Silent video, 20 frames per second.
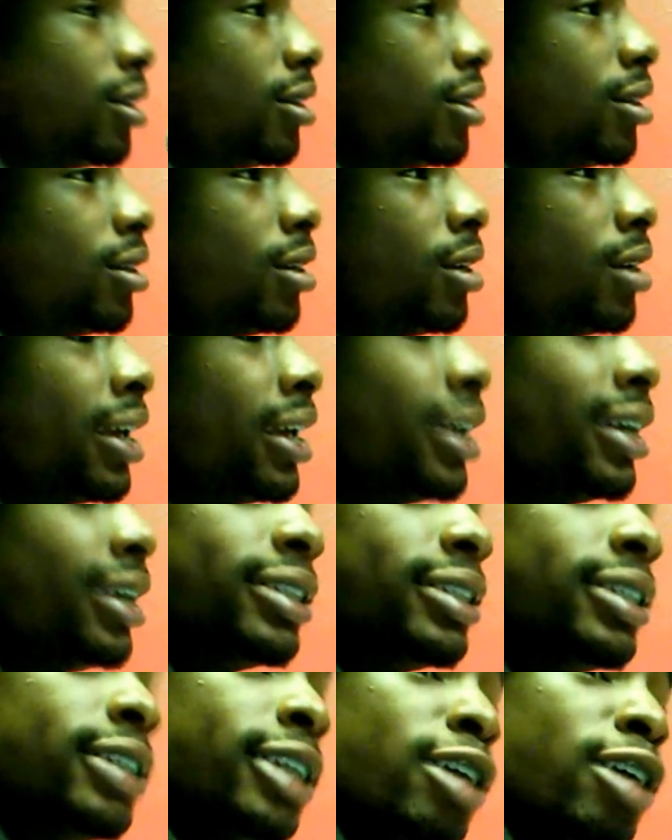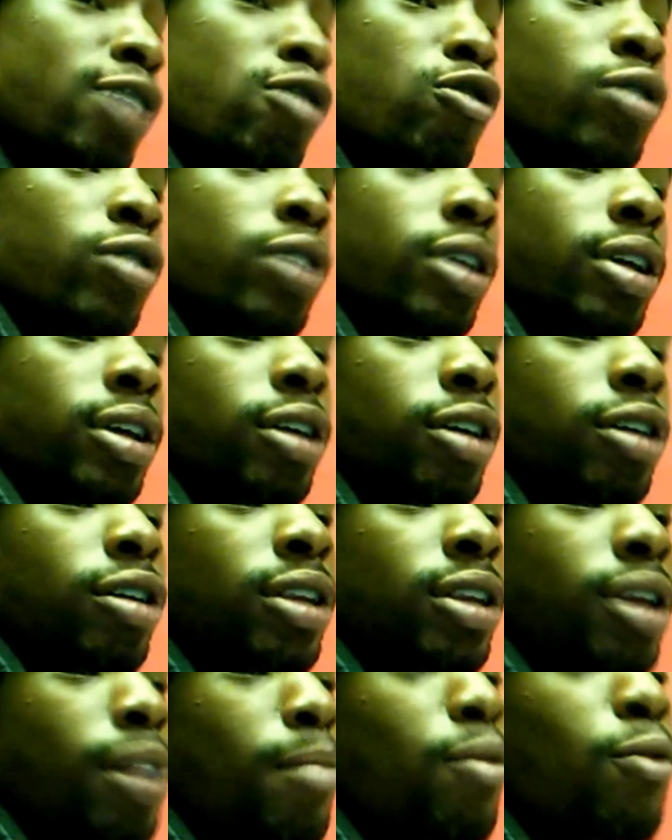and he's still
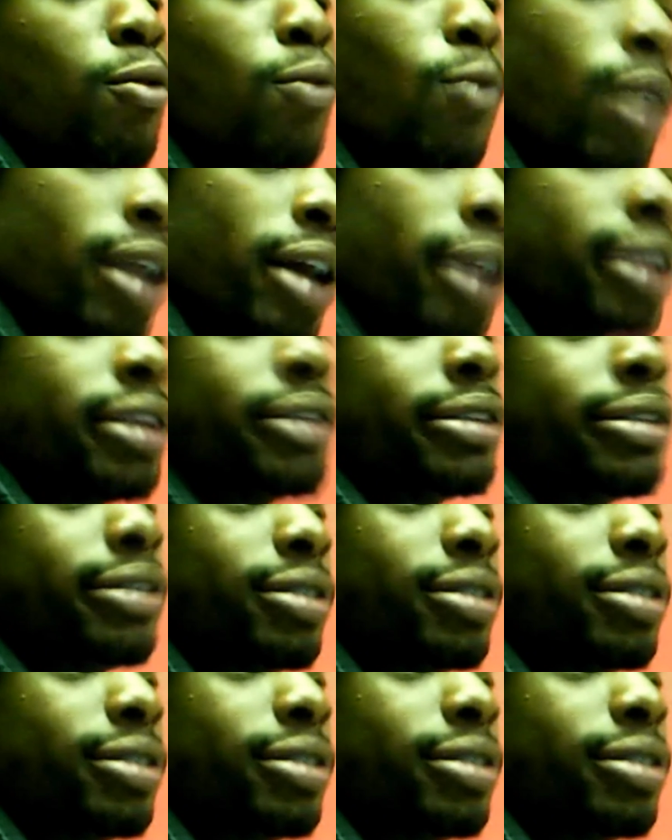number one.